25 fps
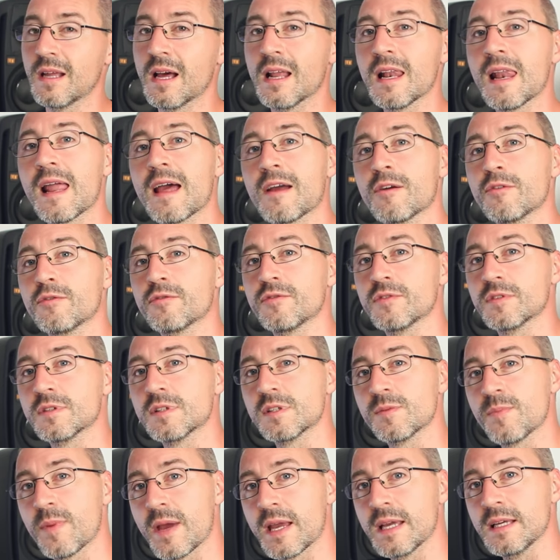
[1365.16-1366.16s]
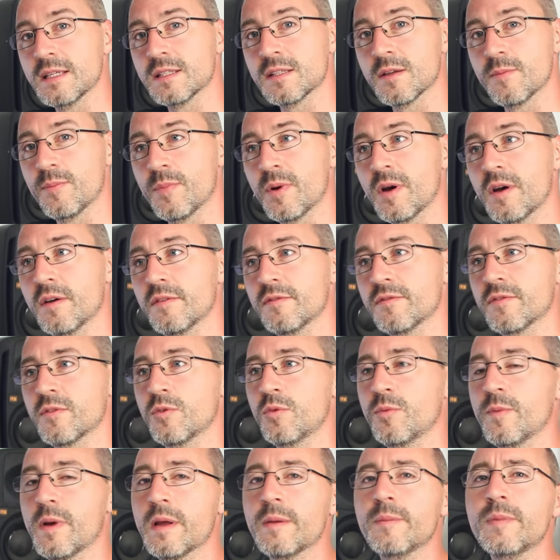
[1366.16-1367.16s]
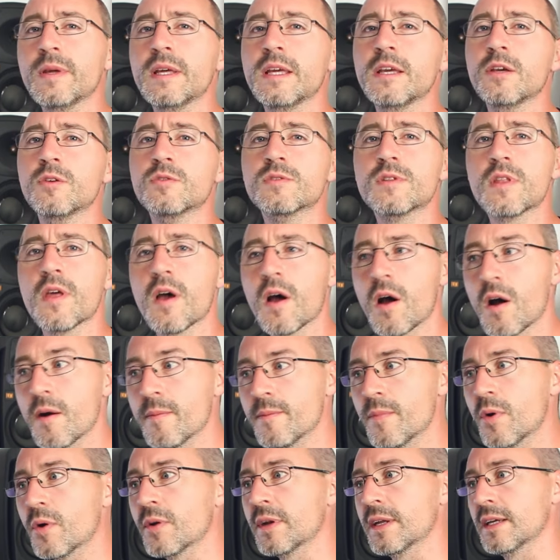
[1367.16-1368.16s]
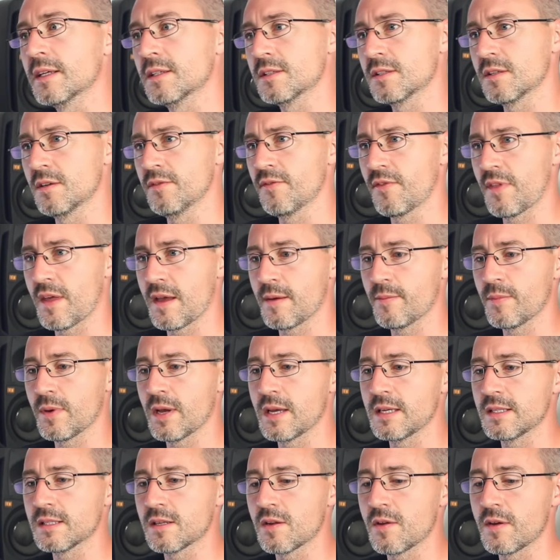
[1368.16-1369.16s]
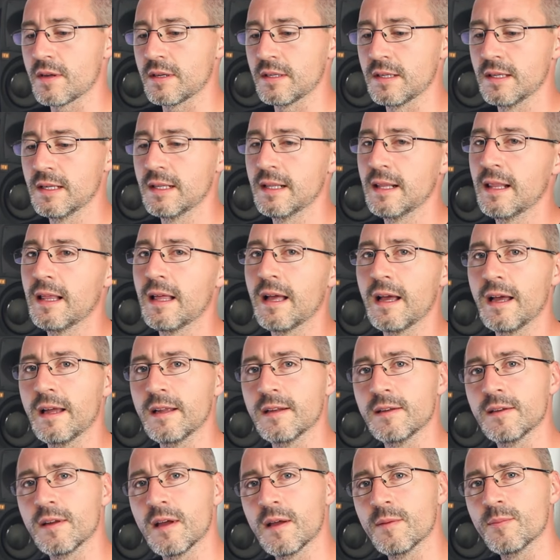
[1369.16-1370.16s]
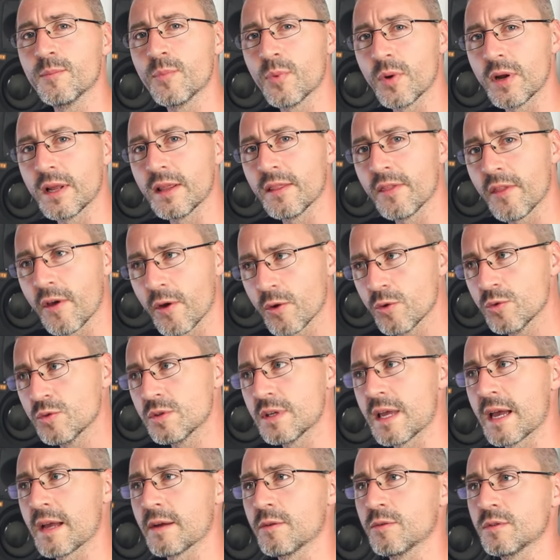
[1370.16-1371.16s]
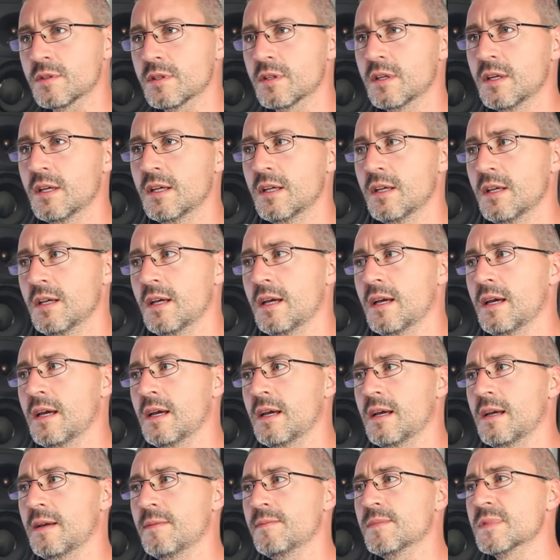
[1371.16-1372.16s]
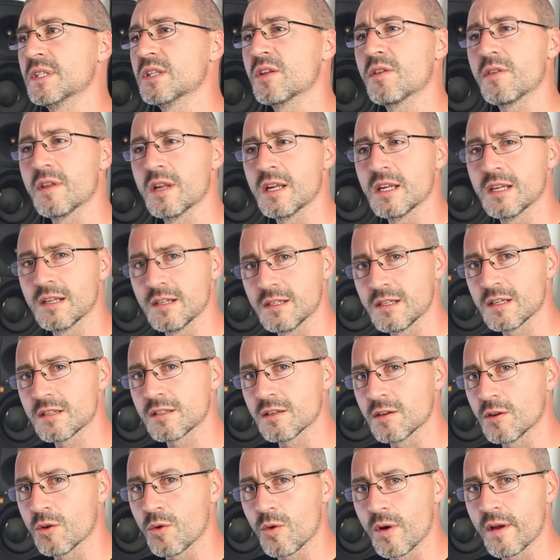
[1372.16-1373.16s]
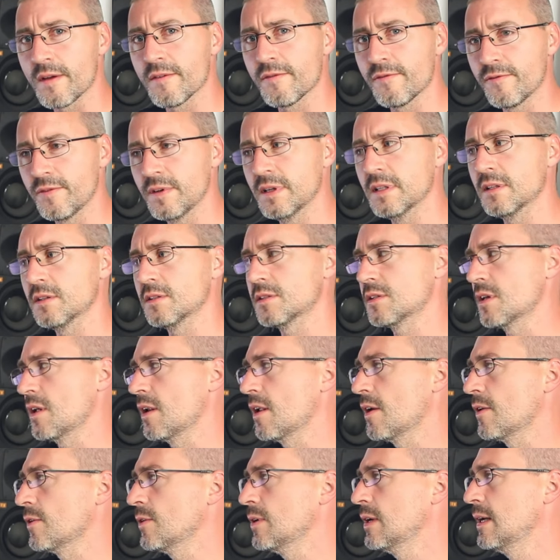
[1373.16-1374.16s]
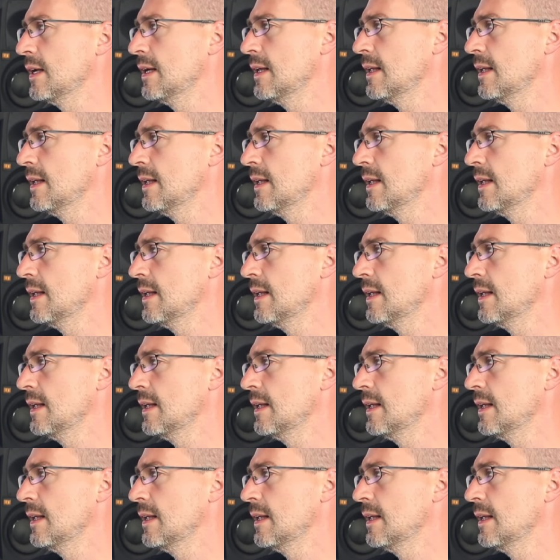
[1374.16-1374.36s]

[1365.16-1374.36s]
allow for space above, or maybe use the harmonics of that bass line and bring those out, so that it doesn't quite feel so low.